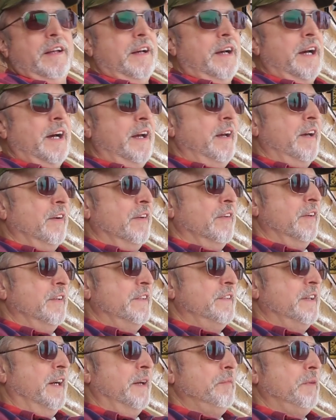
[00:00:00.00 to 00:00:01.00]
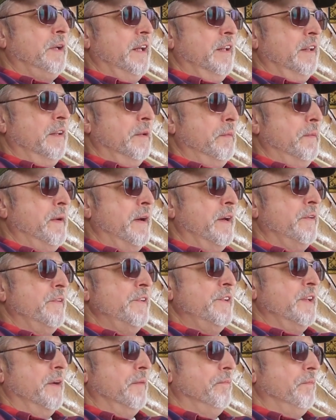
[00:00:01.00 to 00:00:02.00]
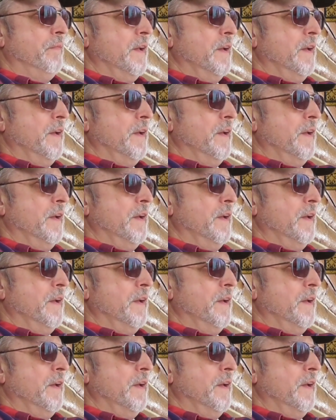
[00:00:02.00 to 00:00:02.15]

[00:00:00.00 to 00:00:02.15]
I had a hard time getting the batteries up.